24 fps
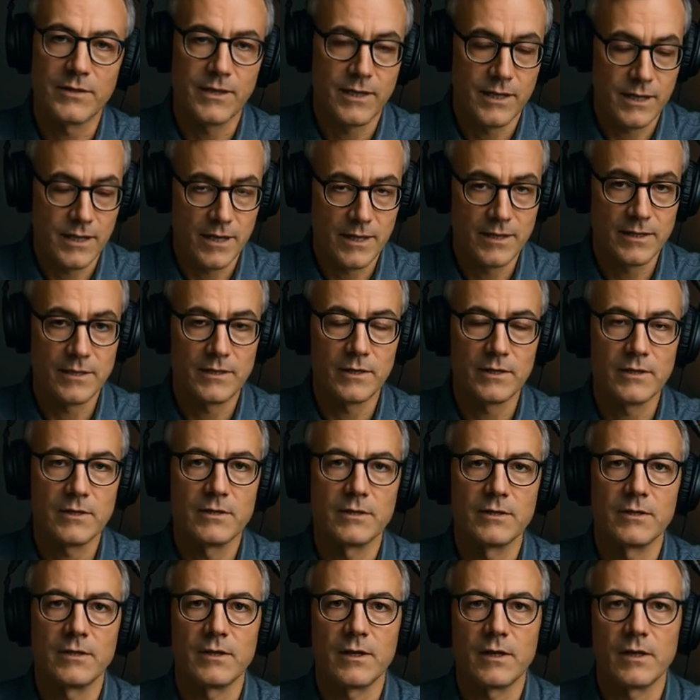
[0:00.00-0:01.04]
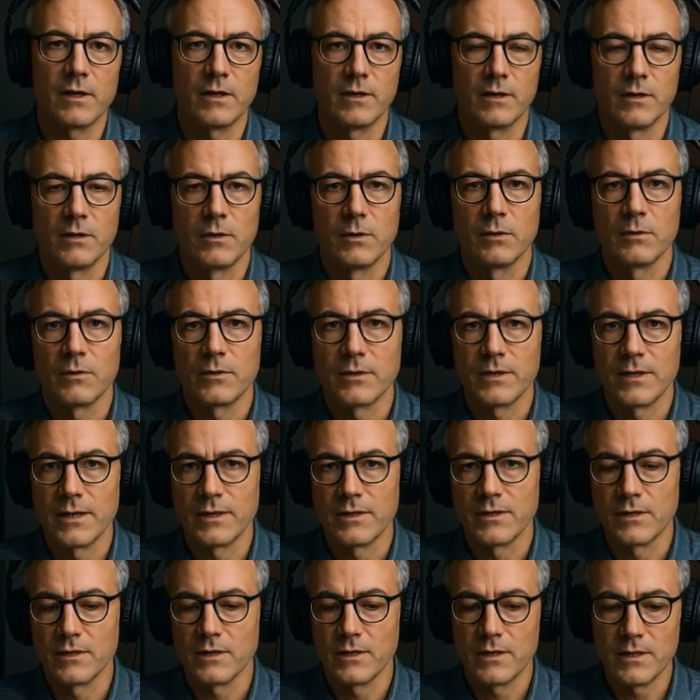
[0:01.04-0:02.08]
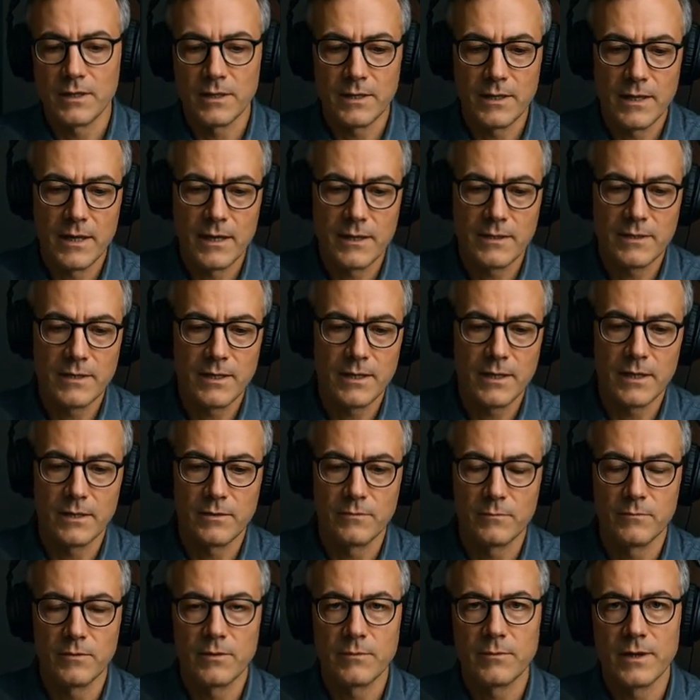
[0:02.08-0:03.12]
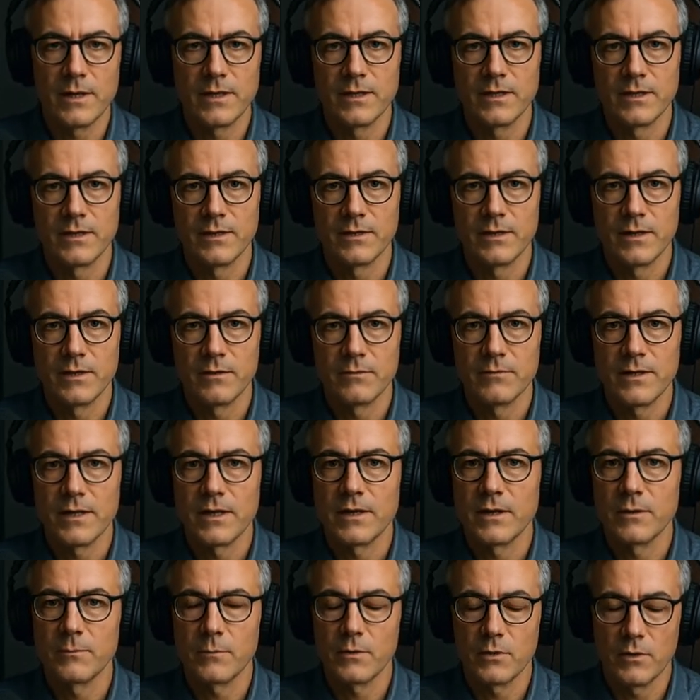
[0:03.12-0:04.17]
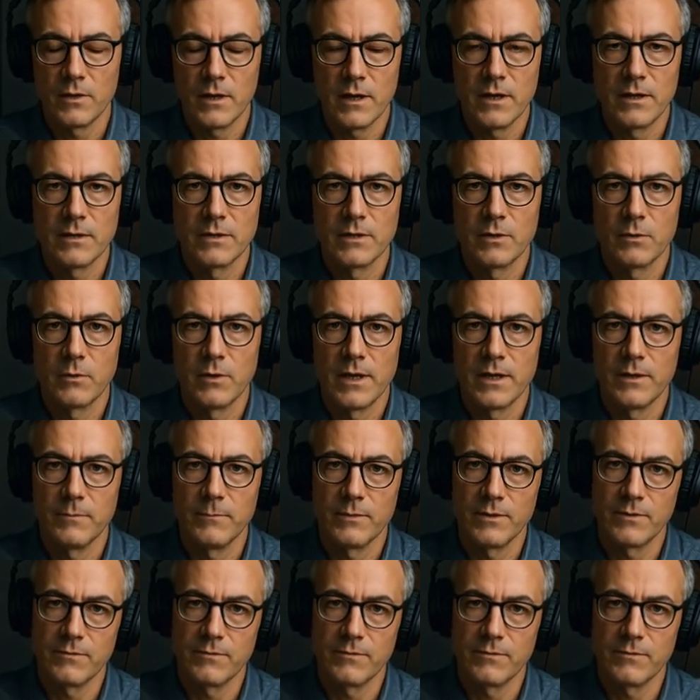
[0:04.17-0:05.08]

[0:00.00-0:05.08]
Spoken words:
Answers are only as good as the information available on the web.